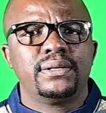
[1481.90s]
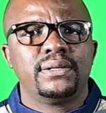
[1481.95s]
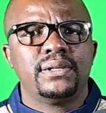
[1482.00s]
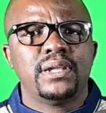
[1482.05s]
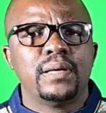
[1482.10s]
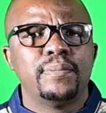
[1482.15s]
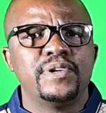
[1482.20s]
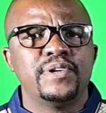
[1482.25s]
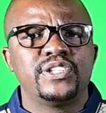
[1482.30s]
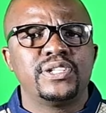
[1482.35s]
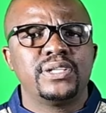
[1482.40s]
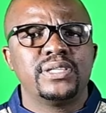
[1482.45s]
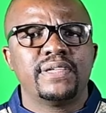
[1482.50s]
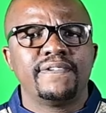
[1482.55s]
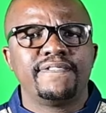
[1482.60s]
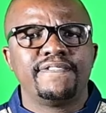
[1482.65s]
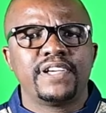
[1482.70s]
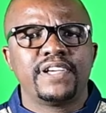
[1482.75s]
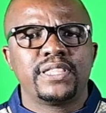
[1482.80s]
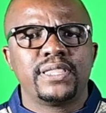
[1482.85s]
lamenting
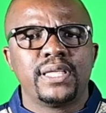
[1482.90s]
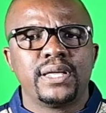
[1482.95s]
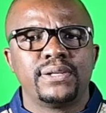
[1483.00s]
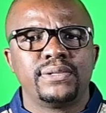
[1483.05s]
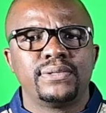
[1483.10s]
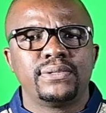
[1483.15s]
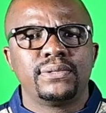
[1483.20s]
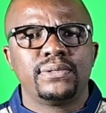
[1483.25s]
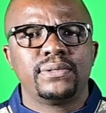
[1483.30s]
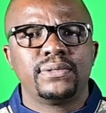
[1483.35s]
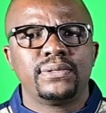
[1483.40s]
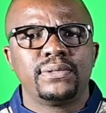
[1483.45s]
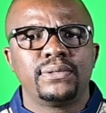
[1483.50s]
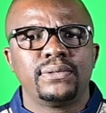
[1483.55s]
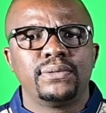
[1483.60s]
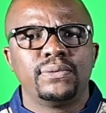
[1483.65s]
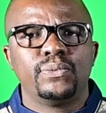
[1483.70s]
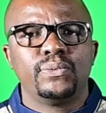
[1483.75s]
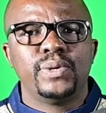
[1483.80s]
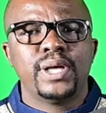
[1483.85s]
the fact that
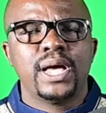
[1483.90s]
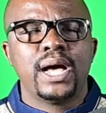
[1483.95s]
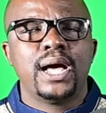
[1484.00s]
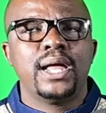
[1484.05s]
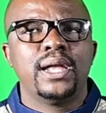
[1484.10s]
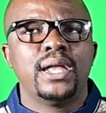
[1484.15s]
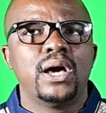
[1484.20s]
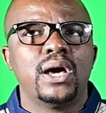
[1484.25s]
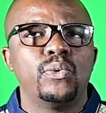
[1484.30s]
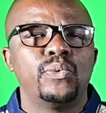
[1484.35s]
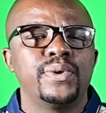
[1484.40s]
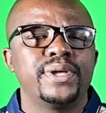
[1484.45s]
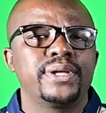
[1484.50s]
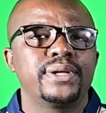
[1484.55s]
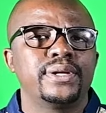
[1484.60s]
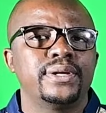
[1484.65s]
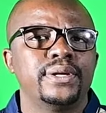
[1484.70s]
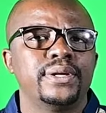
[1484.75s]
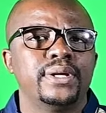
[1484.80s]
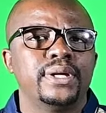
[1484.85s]
we are
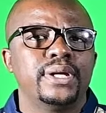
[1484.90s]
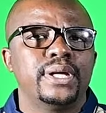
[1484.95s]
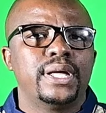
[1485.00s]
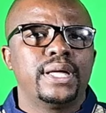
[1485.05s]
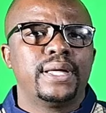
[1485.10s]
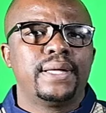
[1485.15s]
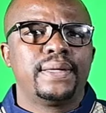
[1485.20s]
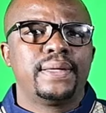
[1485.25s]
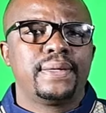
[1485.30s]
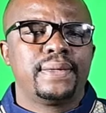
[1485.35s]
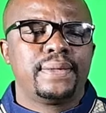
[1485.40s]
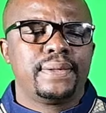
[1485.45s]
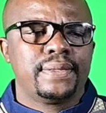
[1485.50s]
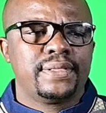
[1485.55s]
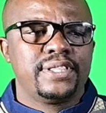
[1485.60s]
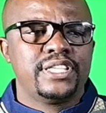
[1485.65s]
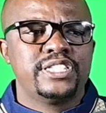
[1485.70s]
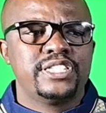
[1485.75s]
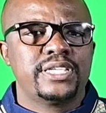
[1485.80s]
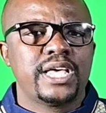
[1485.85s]
allowing
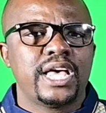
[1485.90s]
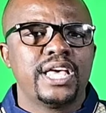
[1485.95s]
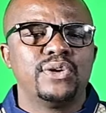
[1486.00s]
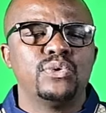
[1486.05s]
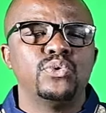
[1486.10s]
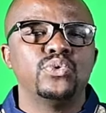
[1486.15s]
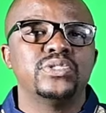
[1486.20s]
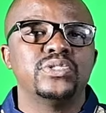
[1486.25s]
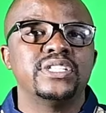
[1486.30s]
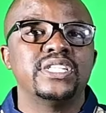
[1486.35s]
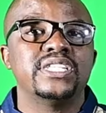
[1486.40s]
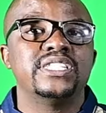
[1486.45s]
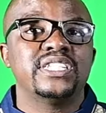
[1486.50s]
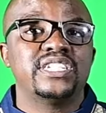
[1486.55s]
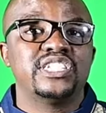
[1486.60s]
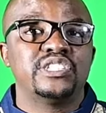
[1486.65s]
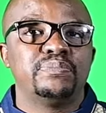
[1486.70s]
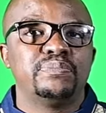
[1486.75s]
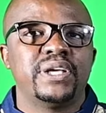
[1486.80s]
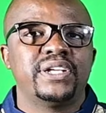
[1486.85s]
this guy who's
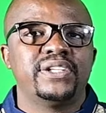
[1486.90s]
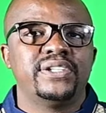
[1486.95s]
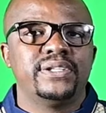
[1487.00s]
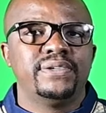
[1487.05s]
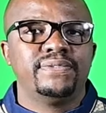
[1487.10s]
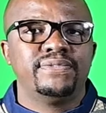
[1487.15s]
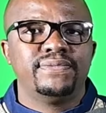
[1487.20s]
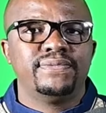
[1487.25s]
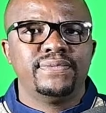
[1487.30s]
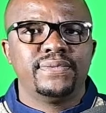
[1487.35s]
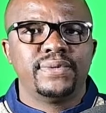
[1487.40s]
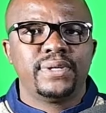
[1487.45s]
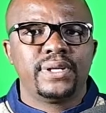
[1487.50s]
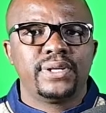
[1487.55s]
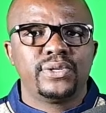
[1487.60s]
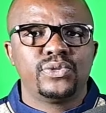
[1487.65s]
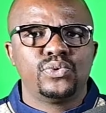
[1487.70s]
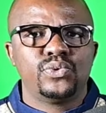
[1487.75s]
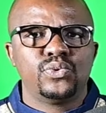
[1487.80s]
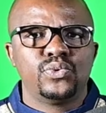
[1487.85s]
disrespective
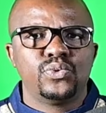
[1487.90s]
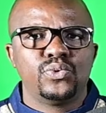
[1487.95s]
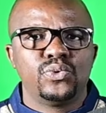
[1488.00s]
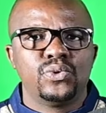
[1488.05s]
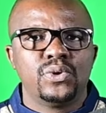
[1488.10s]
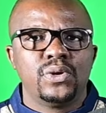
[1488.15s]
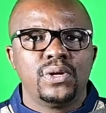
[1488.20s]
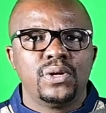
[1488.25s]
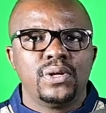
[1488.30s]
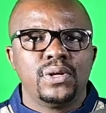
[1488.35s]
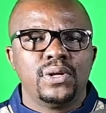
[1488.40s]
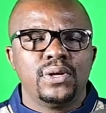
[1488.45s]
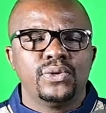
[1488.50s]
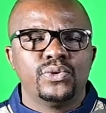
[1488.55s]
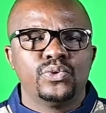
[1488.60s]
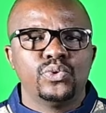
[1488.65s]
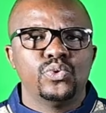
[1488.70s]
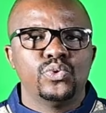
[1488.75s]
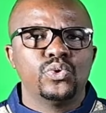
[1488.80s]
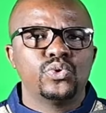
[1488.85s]

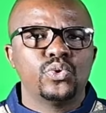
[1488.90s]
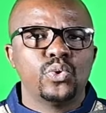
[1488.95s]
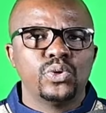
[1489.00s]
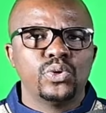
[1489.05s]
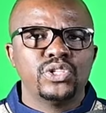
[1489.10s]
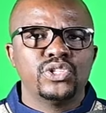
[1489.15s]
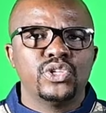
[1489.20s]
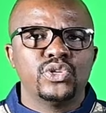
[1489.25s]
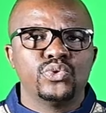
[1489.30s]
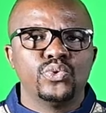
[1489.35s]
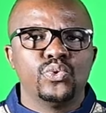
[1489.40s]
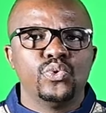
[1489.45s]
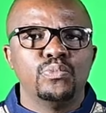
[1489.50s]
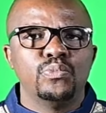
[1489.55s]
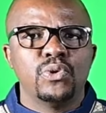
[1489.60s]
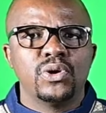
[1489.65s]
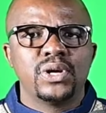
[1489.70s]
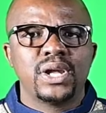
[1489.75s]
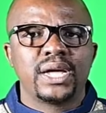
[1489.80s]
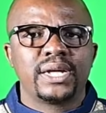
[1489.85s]
to not only the Zulu
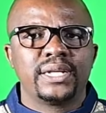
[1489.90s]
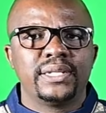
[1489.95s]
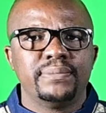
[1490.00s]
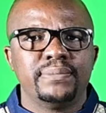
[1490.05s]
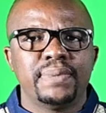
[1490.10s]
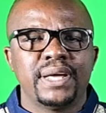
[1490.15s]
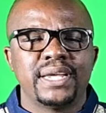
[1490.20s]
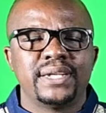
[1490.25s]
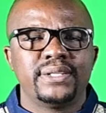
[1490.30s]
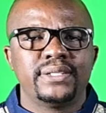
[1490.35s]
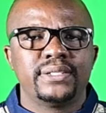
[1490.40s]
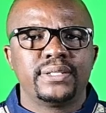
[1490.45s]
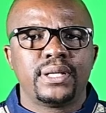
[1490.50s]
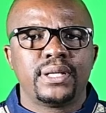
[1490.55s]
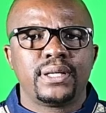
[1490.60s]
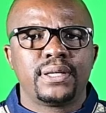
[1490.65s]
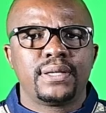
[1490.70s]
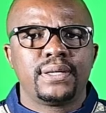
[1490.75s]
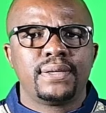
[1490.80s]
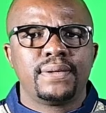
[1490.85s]
monarchy but
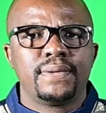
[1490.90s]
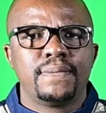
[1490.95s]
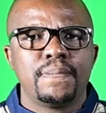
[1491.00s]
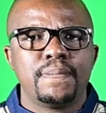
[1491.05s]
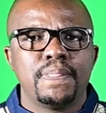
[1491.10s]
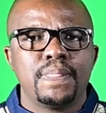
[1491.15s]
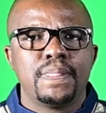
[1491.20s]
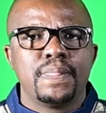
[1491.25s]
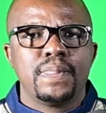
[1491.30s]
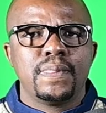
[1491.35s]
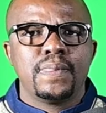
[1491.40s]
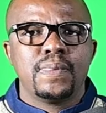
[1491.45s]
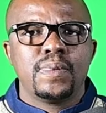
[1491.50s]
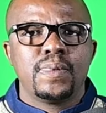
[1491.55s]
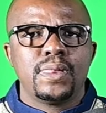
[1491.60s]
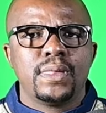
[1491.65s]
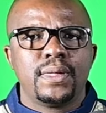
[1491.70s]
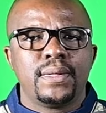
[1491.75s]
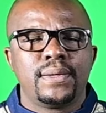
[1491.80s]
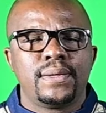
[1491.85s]

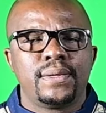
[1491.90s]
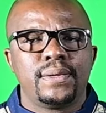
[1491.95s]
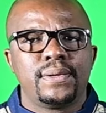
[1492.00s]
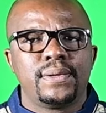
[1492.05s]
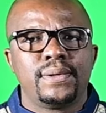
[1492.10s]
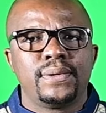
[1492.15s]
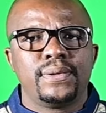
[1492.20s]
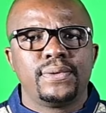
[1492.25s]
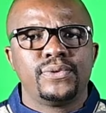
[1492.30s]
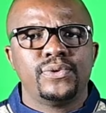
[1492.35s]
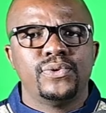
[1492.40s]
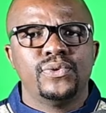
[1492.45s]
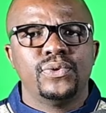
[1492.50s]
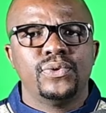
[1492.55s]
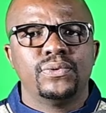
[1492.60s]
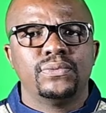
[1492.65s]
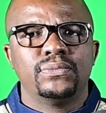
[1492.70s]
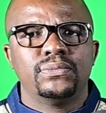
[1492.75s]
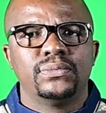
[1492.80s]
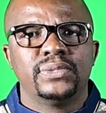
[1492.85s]
you
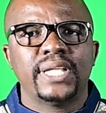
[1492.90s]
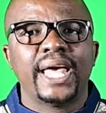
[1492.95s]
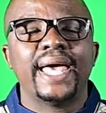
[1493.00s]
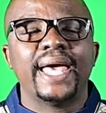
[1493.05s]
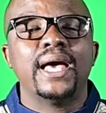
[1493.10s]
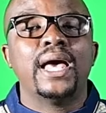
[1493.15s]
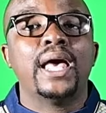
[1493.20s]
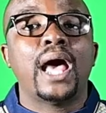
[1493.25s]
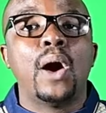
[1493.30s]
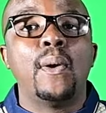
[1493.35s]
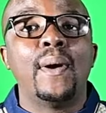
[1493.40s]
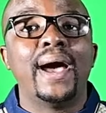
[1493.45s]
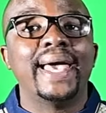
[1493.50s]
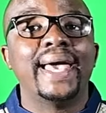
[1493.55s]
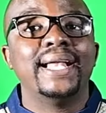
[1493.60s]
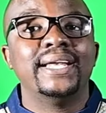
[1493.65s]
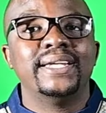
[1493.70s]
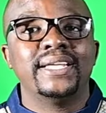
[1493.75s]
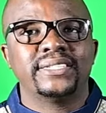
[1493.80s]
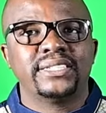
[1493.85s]
know, our
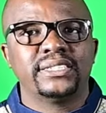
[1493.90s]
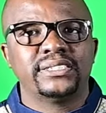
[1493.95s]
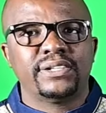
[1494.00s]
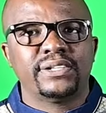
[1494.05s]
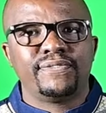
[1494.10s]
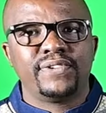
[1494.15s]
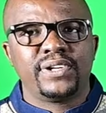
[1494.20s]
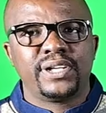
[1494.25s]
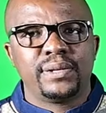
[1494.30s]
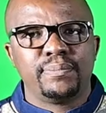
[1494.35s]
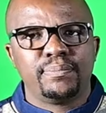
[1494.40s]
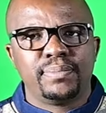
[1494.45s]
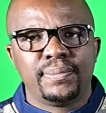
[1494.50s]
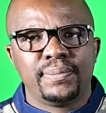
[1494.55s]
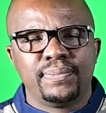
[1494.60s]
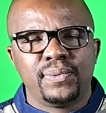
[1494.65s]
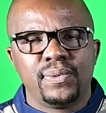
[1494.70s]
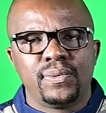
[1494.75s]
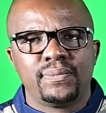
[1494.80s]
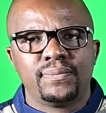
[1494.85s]
elders as African
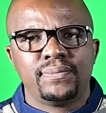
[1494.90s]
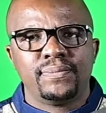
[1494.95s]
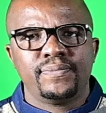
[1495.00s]
people.